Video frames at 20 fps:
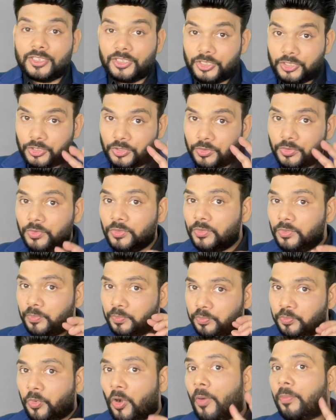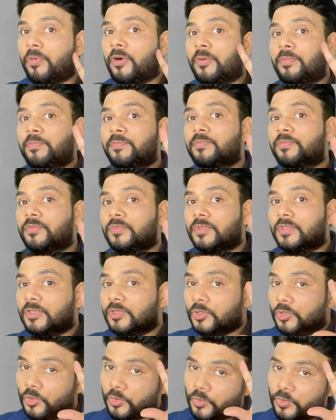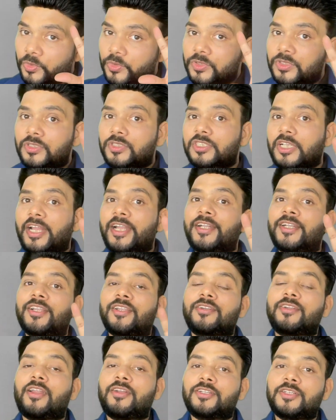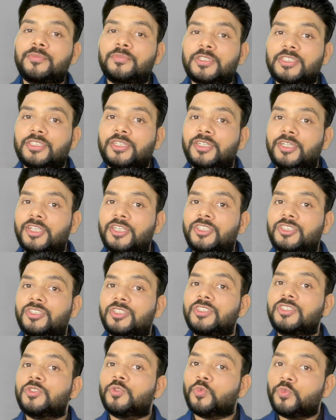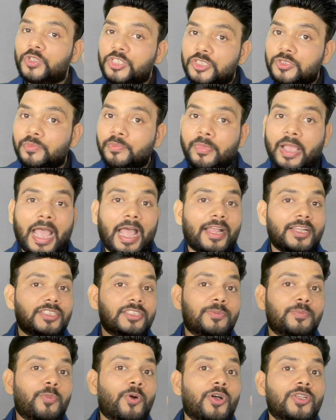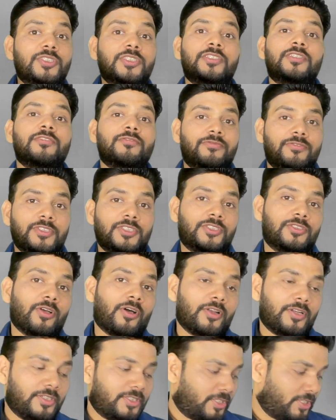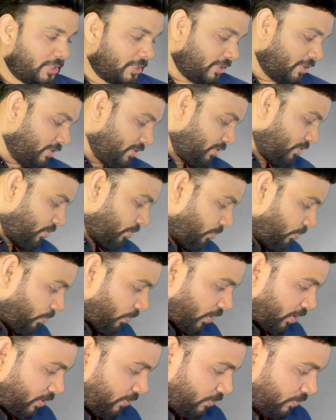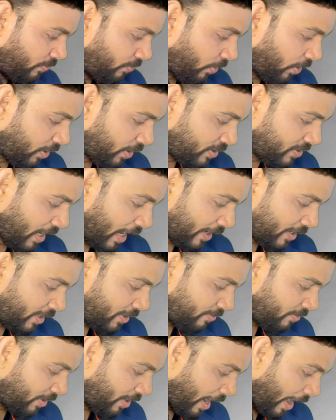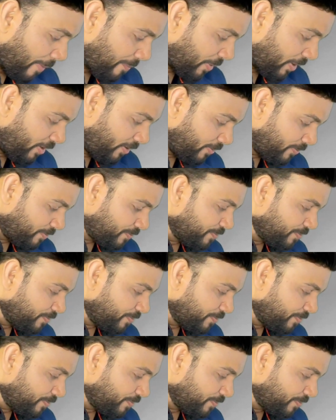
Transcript: you pop up those internal representations which match positive physiology. So what exactly will happen?